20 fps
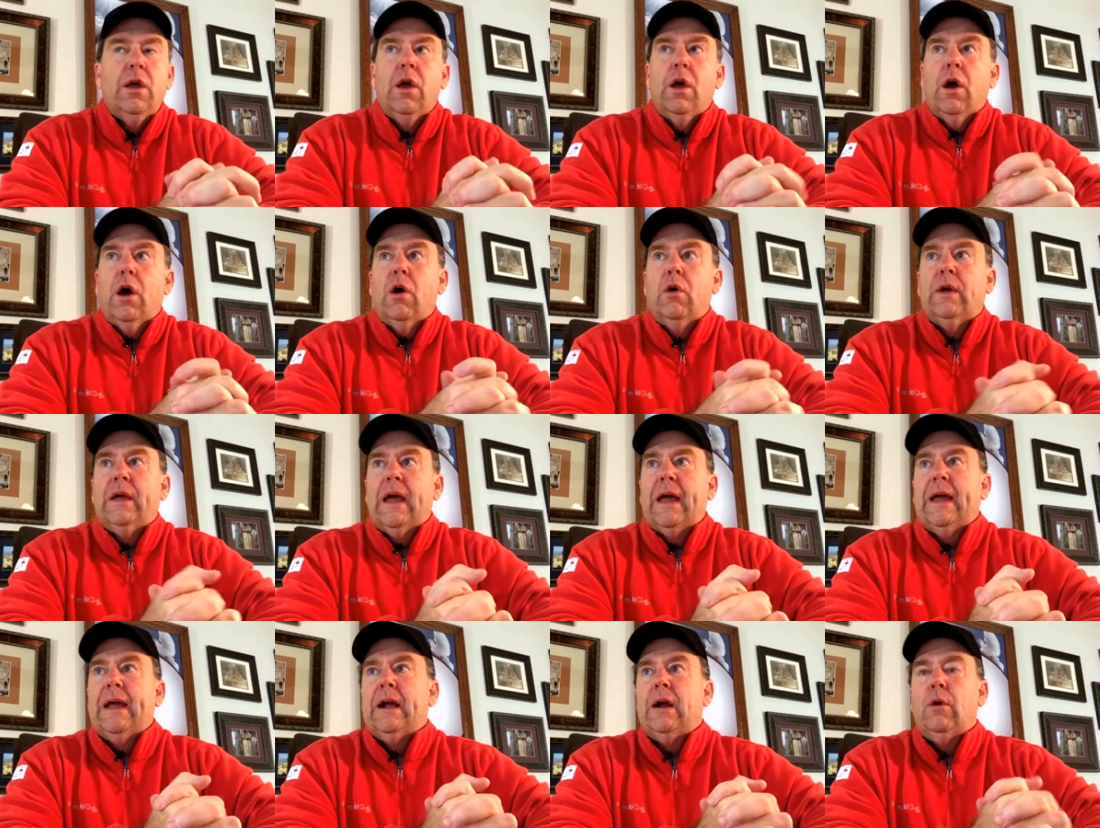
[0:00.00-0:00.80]

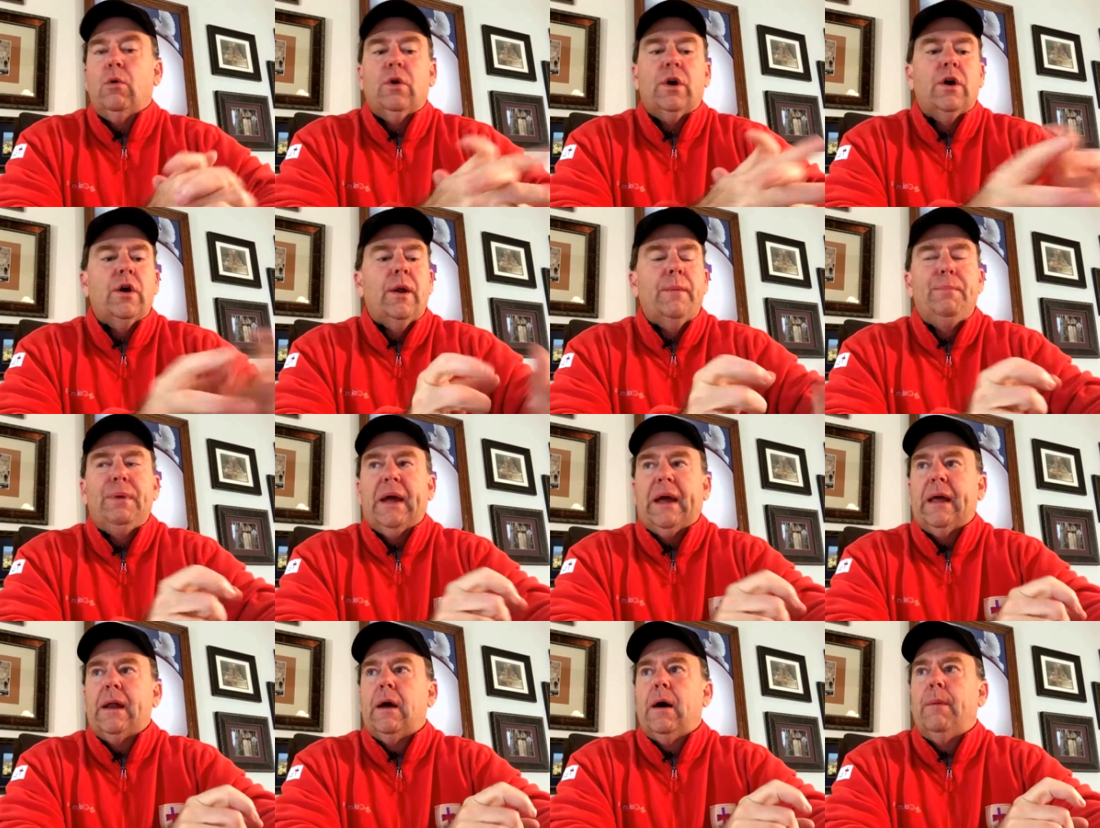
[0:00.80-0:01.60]
Okay, here we're going to
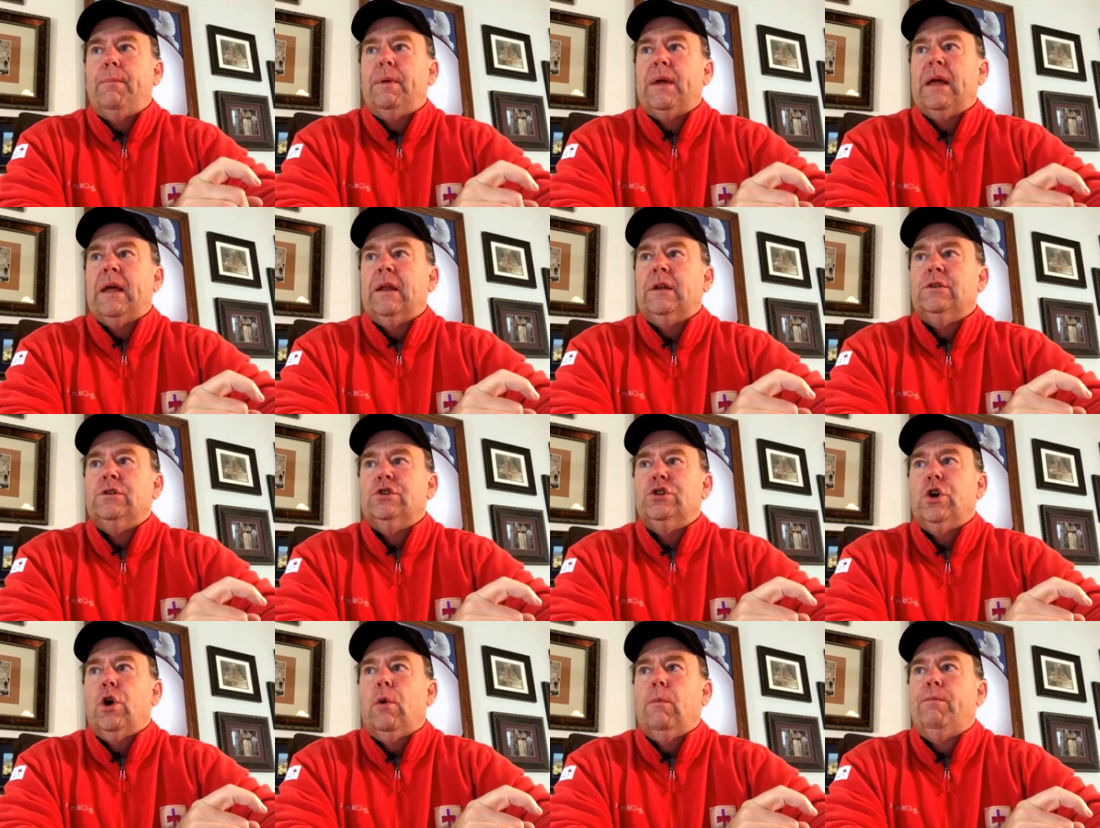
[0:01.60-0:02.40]
pick it up in
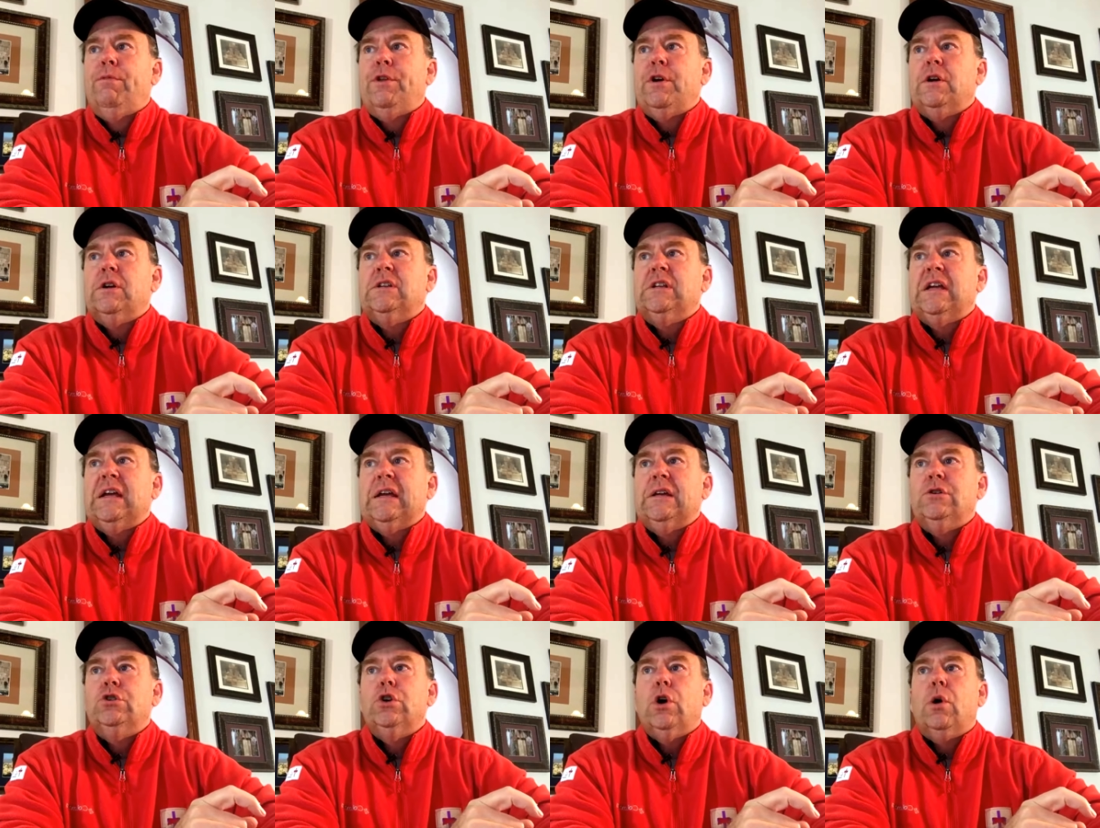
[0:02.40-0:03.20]
Job
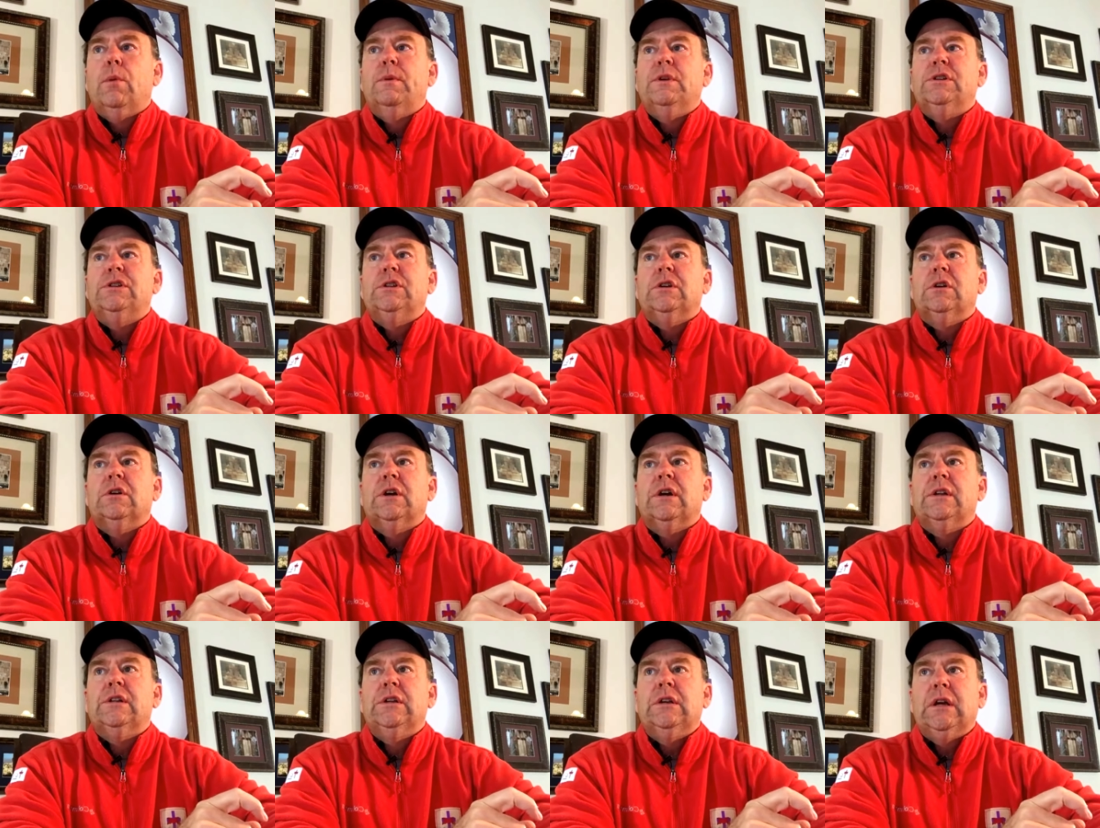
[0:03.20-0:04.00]
13. Job is still
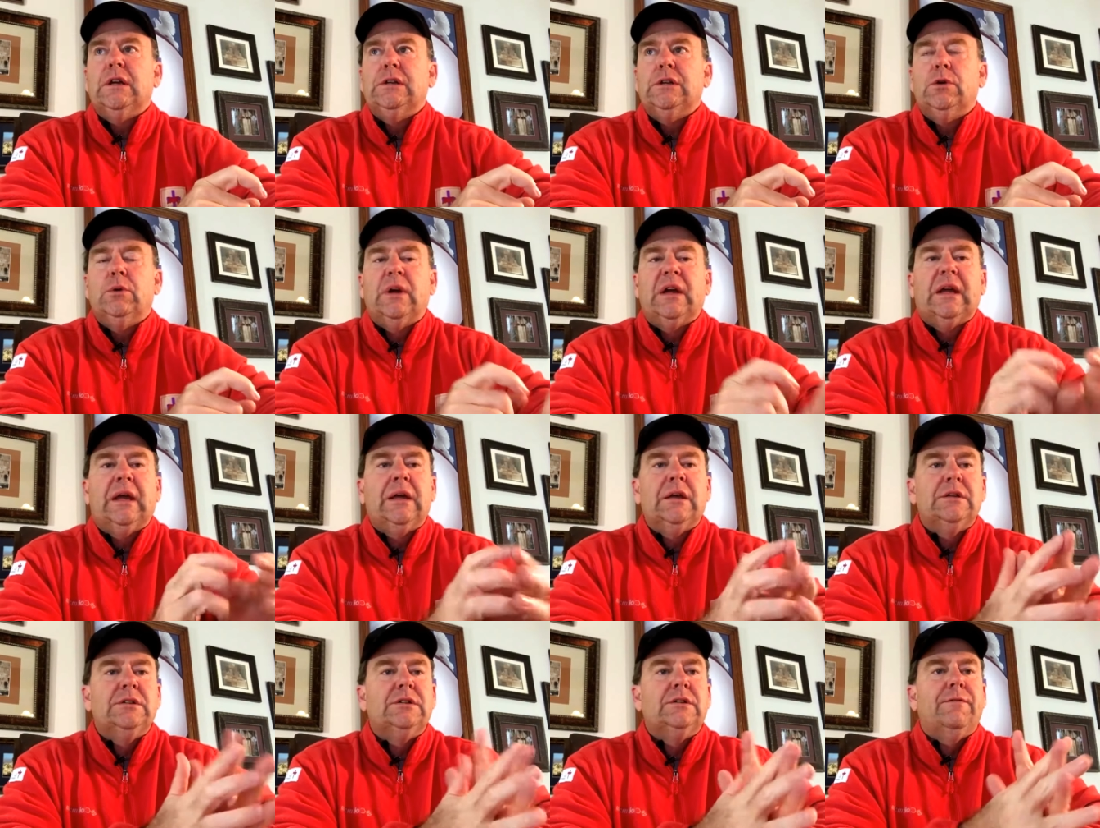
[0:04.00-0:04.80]
continuing
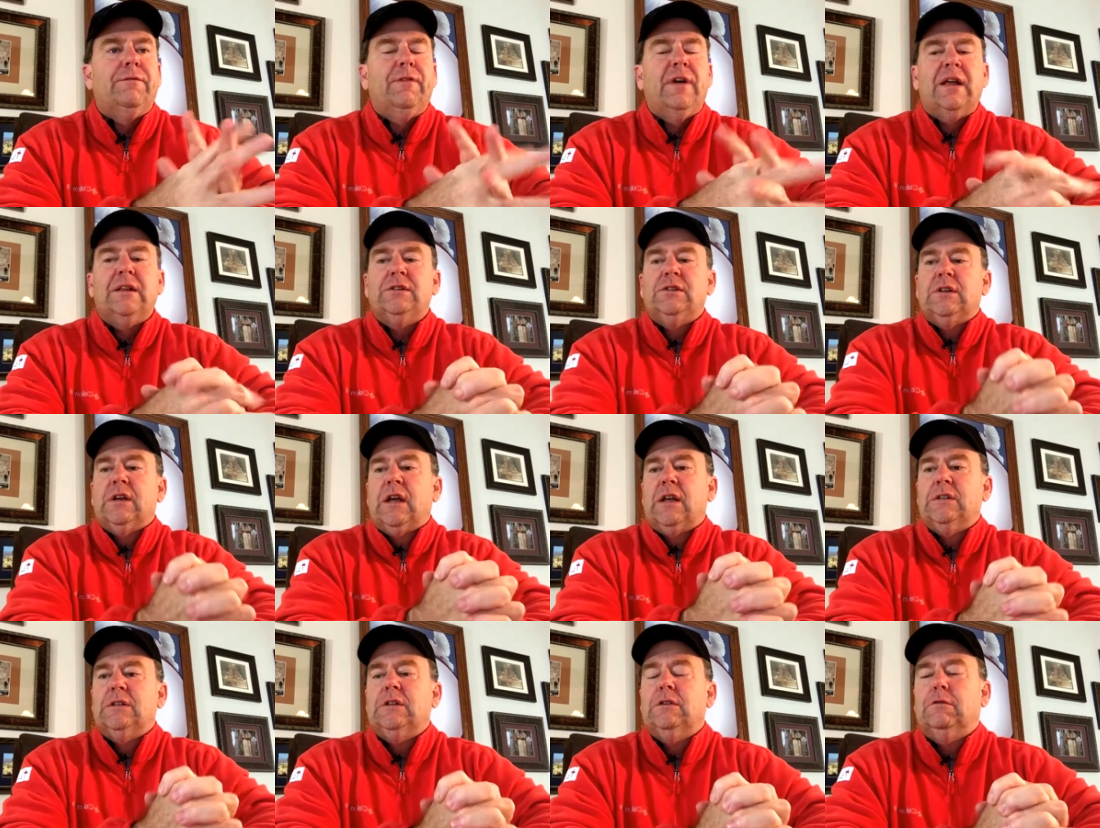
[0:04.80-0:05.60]
his defense
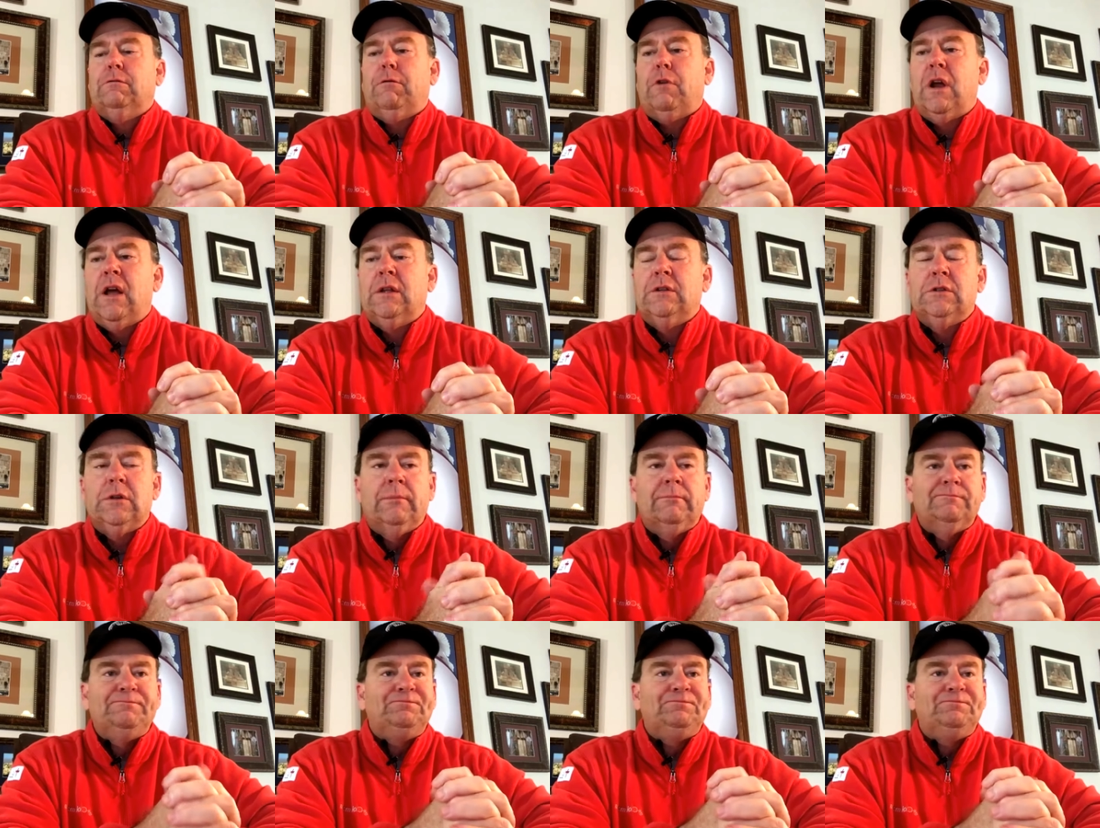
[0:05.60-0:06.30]
against his friends.